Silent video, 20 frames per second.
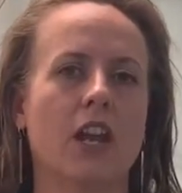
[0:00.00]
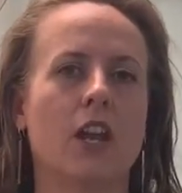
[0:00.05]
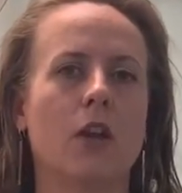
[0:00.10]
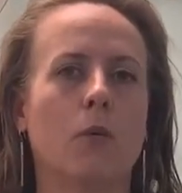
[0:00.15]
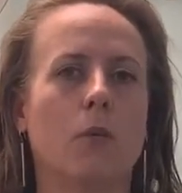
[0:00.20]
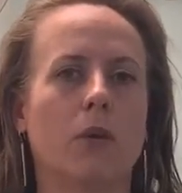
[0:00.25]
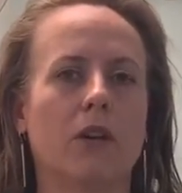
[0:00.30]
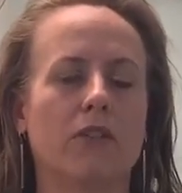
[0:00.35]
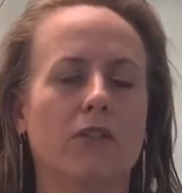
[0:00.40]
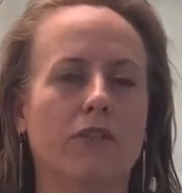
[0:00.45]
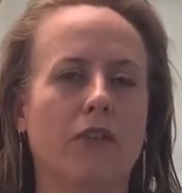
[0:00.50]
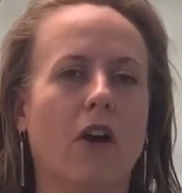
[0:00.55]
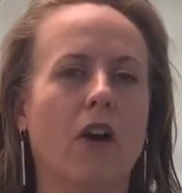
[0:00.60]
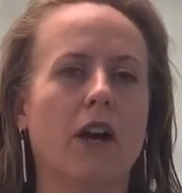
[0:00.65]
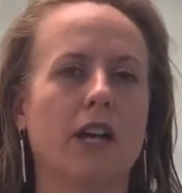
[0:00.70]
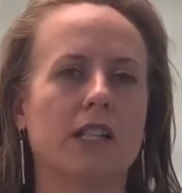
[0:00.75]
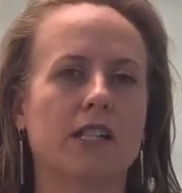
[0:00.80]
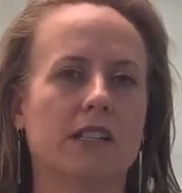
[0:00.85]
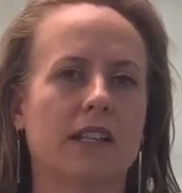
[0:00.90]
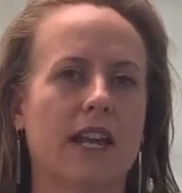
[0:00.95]
we
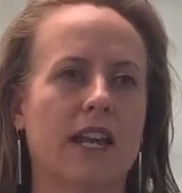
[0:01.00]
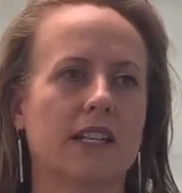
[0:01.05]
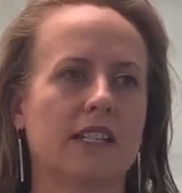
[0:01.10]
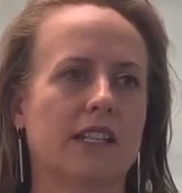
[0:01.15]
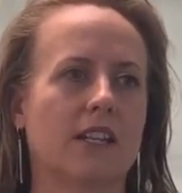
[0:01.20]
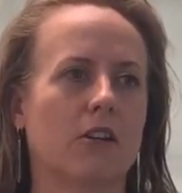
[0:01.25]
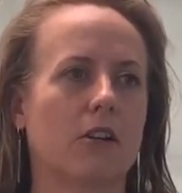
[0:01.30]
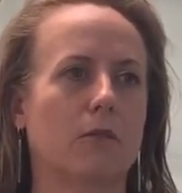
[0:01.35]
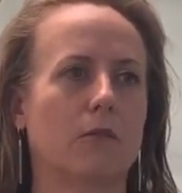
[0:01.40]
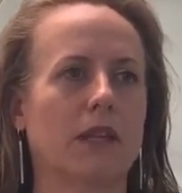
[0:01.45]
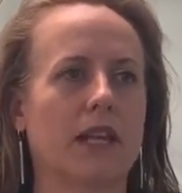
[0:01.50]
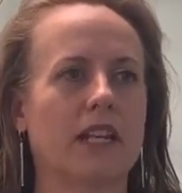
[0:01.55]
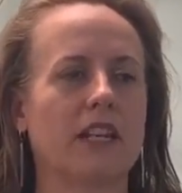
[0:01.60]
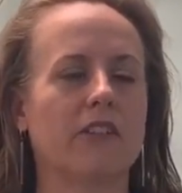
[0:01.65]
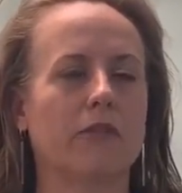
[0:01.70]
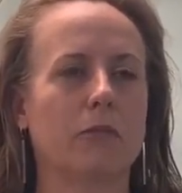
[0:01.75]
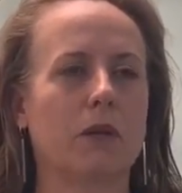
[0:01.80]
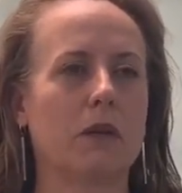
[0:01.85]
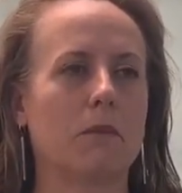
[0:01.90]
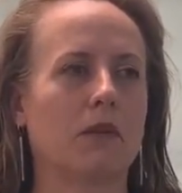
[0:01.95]
find that there are plenty
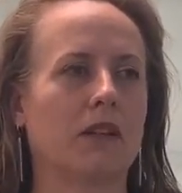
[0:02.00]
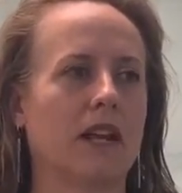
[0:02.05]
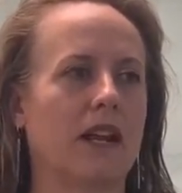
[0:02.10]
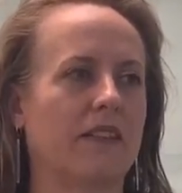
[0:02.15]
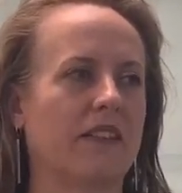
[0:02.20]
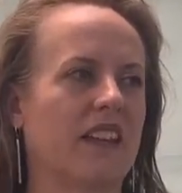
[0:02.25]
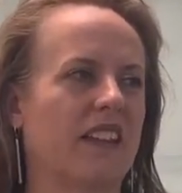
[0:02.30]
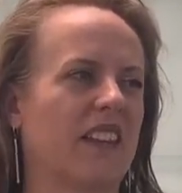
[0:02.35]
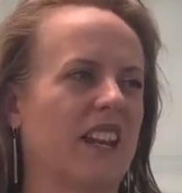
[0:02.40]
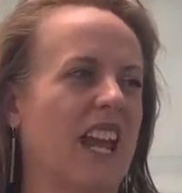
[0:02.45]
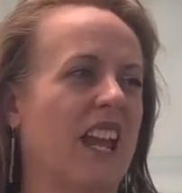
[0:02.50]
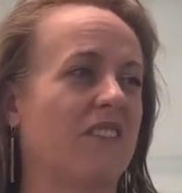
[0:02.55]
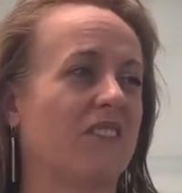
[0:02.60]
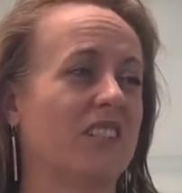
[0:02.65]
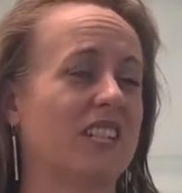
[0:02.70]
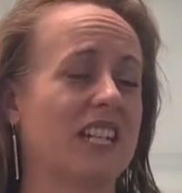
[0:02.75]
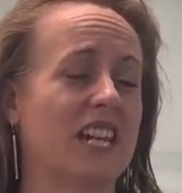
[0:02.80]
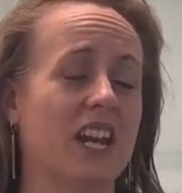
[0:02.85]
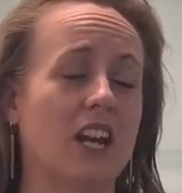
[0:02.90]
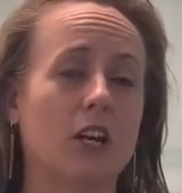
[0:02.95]
of people out there that have
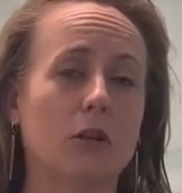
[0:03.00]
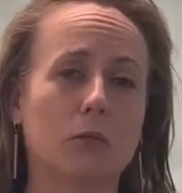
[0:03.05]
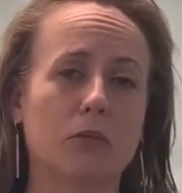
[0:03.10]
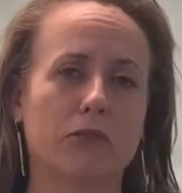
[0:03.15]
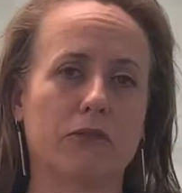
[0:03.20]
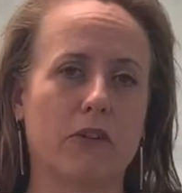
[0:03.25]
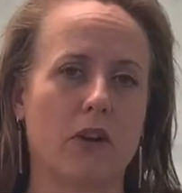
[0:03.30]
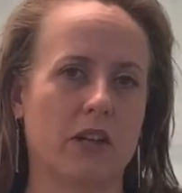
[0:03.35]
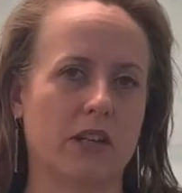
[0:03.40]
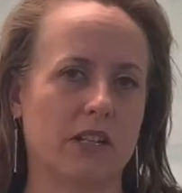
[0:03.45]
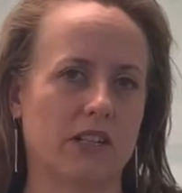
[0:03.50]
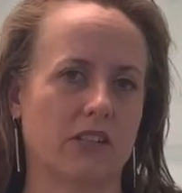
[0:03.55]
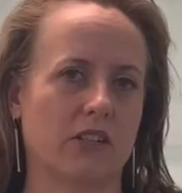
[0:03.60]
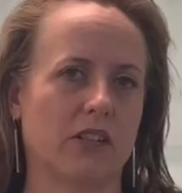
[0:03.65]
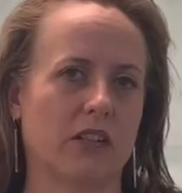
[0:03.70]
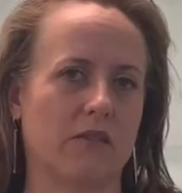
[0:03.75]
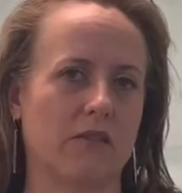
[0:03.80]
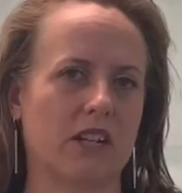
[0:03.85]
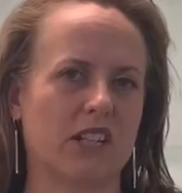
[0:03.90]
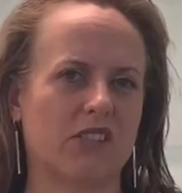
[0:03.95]
terrible findings on
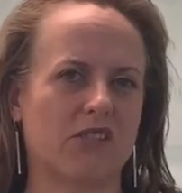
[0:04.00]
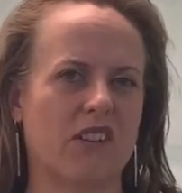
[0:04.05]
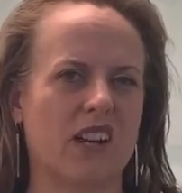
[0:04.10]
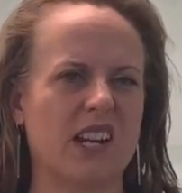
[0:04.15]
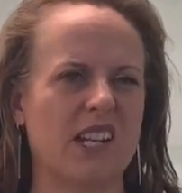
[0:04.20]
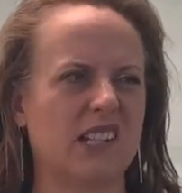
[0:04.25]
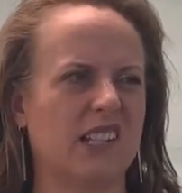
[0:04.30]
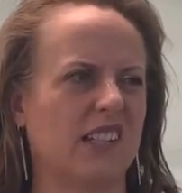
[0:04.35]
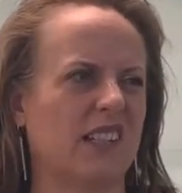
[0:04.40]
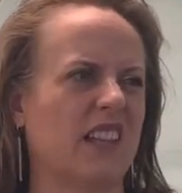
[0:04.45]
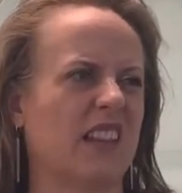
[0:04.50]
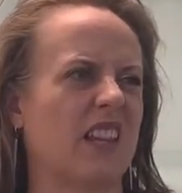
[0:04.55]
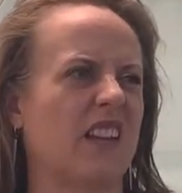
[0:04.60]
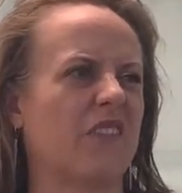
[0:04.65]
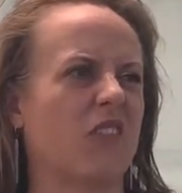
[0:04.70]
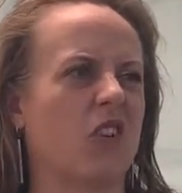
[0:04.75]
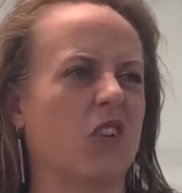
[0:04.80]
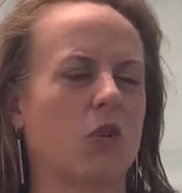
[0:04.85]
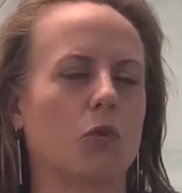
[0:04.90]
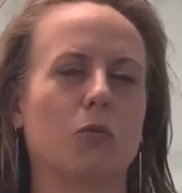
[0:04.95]
their x-rays in that they've
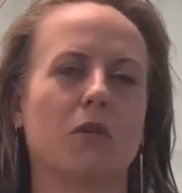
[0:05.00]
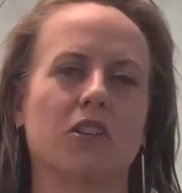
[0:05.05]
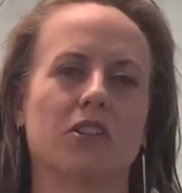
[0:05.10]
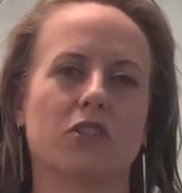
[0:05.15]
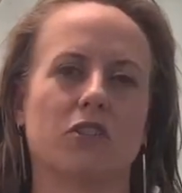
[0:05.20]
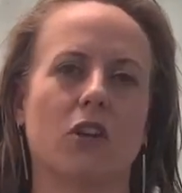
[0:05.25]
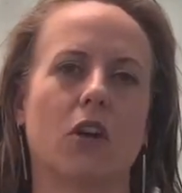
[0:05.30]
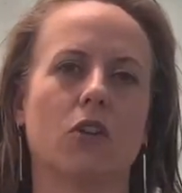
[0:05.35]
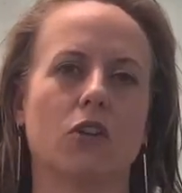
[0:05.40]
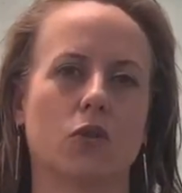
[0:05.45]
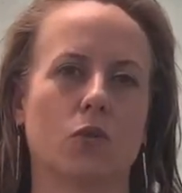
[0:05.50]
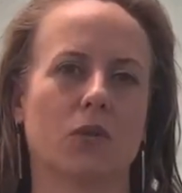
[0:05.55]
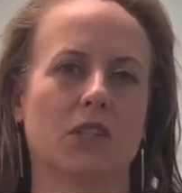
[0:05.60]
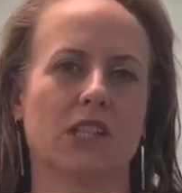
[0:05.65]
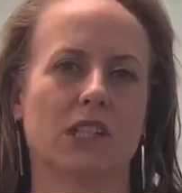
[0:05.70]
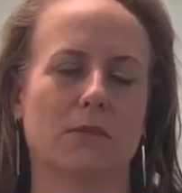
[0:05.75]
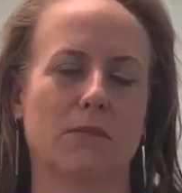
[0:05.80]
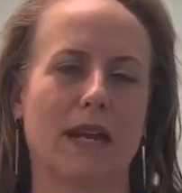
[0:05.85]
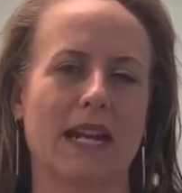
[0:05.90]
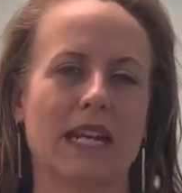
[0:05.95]
got almost no joint
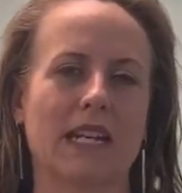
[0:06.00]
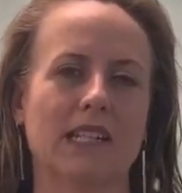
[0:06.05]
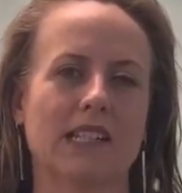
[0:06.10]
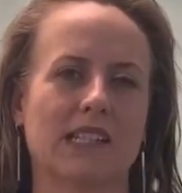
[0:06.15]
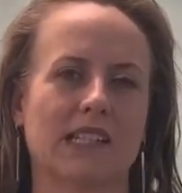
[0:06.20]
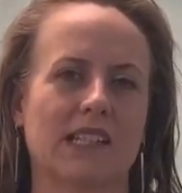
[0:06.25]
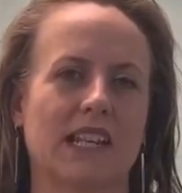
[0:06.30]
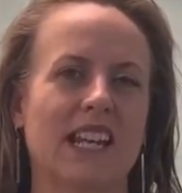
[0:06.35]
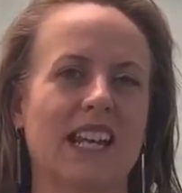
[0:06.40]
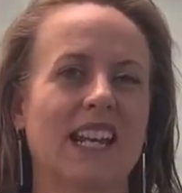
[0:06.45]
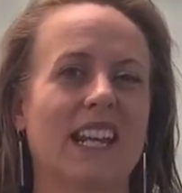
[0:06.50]
space,